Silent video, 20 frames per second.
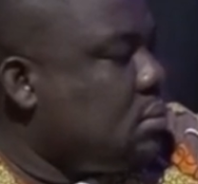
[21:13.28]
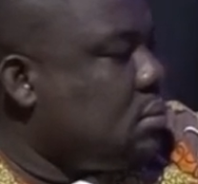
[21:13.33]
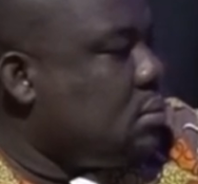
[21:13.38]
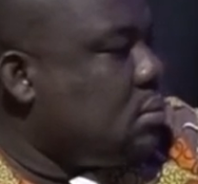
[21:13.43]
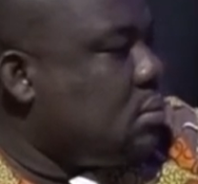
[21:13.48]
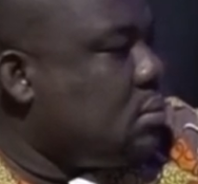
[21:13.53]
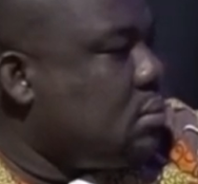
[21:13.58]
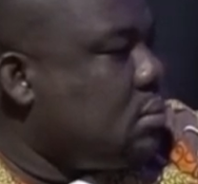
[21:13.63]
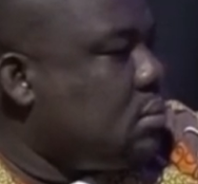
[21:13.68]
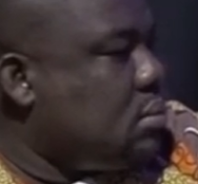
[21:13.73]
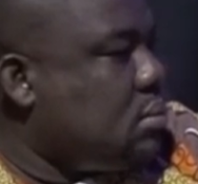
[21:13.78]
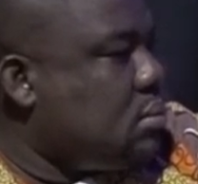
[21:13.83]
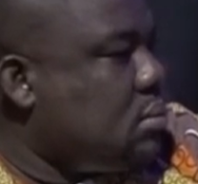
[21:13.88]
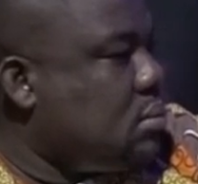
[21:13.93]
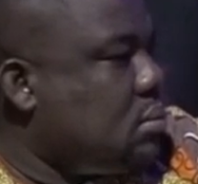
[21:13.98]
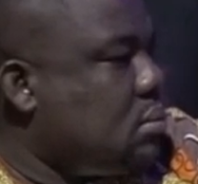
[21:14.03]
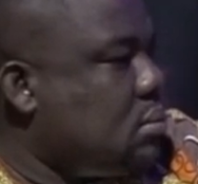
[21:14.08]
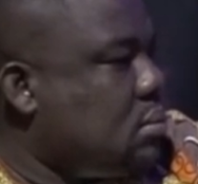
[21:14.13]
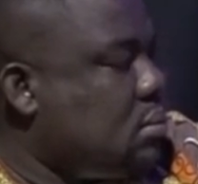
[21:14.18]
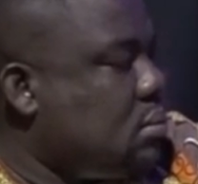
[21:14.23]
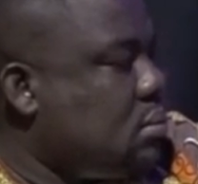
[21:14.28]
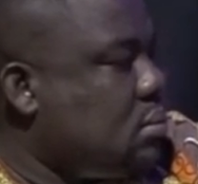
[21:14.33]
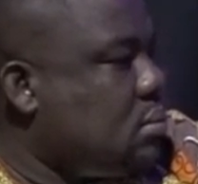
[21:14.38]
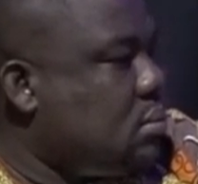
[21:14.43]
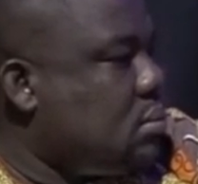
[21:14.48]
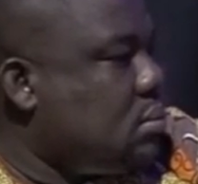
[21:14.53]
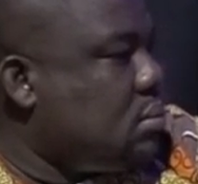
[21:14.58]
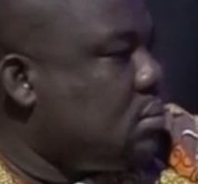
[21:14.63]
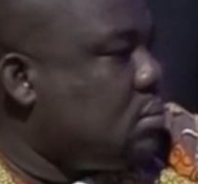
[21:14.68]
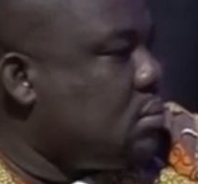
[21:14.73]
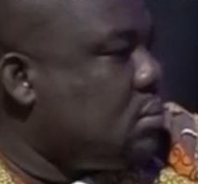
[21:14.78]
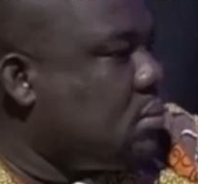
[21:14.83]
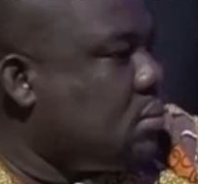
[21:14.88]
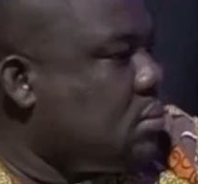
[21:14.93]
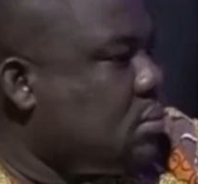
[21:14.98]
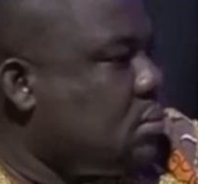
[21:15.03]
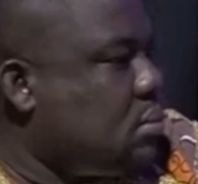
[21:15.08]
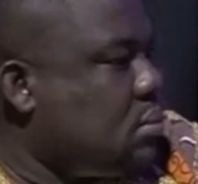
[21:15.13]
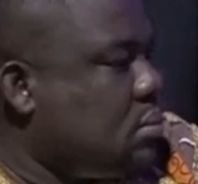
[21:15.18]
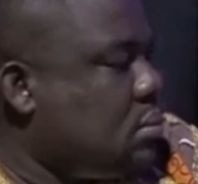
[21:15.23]

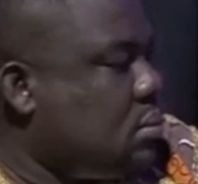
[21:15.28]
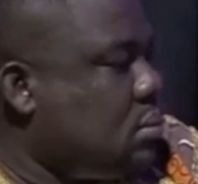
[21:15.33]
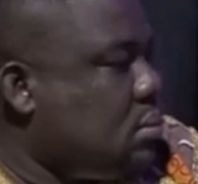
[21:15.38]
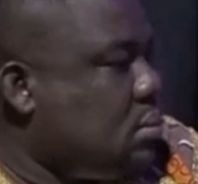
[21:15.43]
No words are spoken by the person on screen.